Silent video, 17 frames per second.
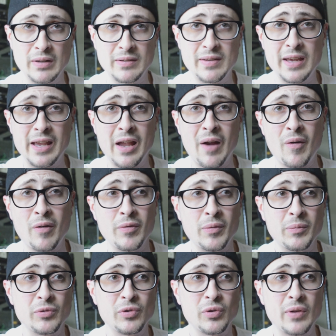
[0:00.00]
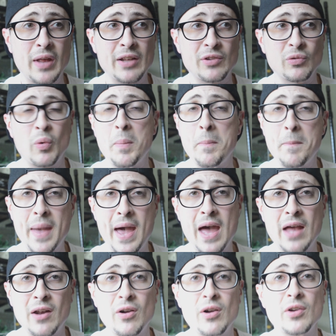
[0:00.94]
and take care of them, so that's what
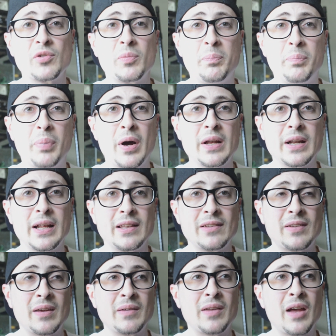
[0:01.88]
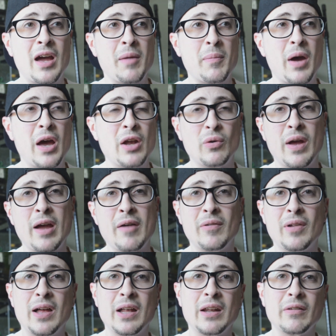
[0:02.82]
matters. But at the same time, I don't have
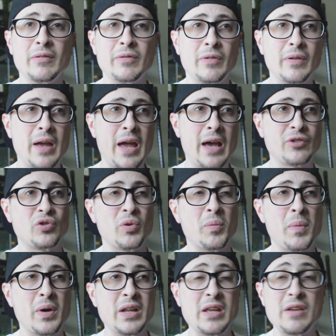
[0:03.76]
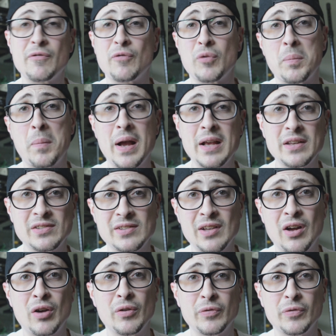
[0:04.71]
a lot of extra money for
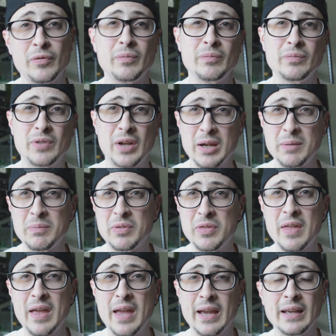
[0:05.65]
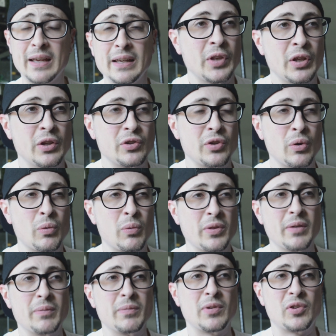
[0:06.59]
myself type thing. So
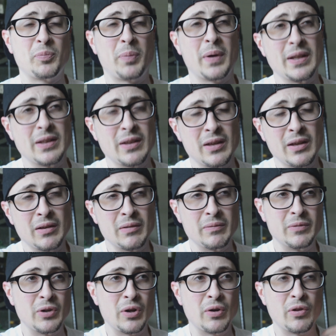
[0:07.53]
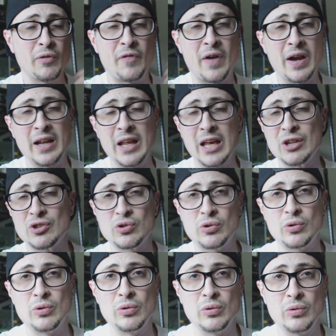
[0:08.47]
with the, despite the, you know, the
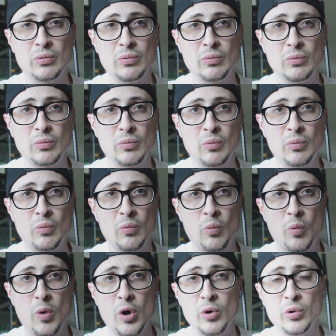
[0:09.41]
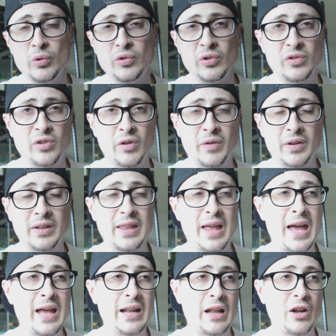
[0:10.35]
financial woes and stuff like
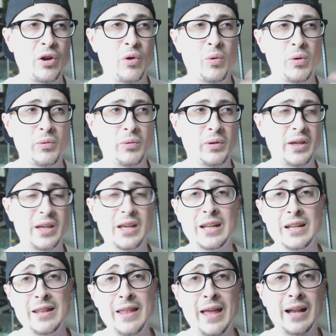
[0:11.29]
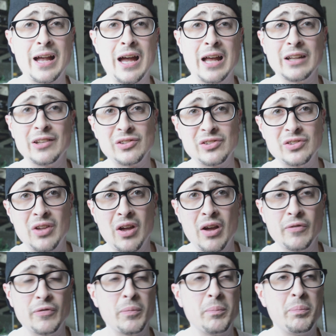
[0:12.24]
that, I don't want to really get into that kind of
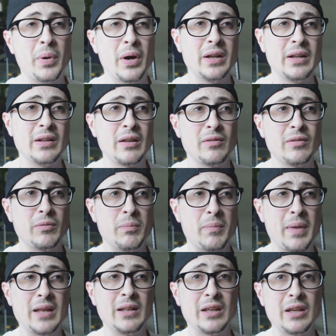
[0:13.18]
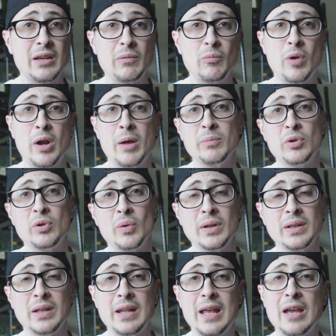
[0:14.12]
stuff. But mainly what I'm
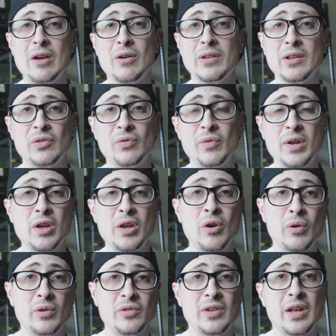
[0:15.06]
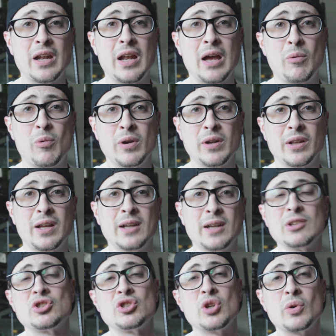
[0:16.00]
doing today on this video is that I wanted to
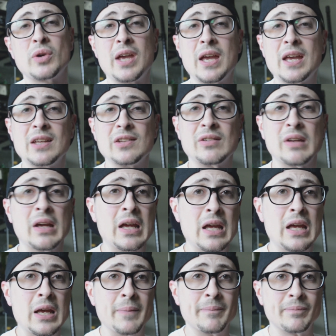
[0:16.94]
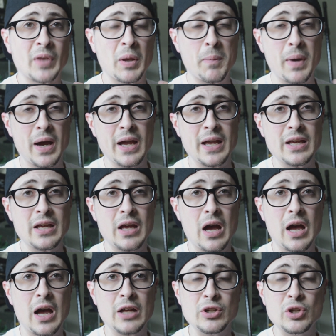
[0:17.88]
kind of showcase
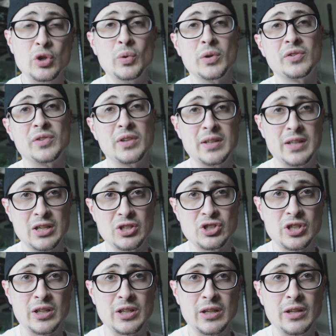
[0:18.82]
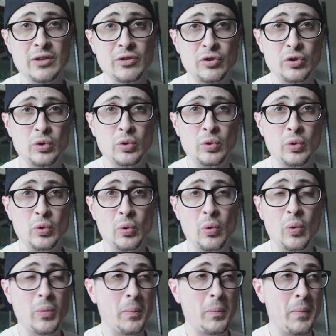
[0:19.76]
my newest addition
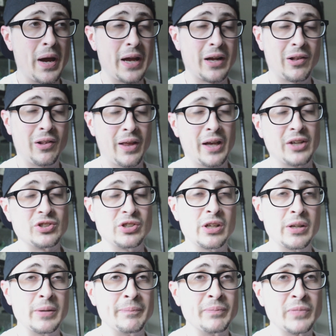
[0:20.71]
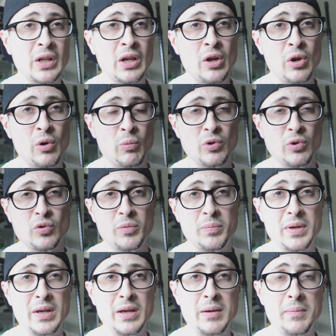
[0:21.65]
to my collection, which would
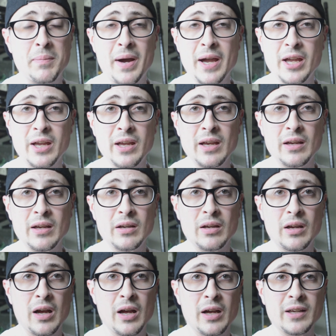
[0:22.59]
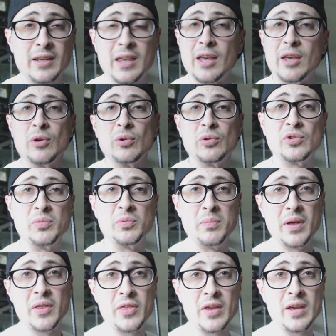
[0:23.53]
be my gecko
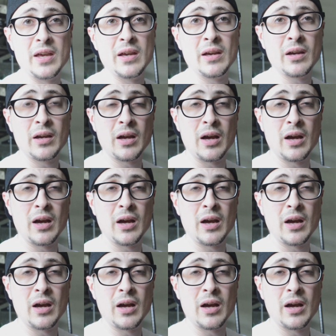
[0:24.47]
smithy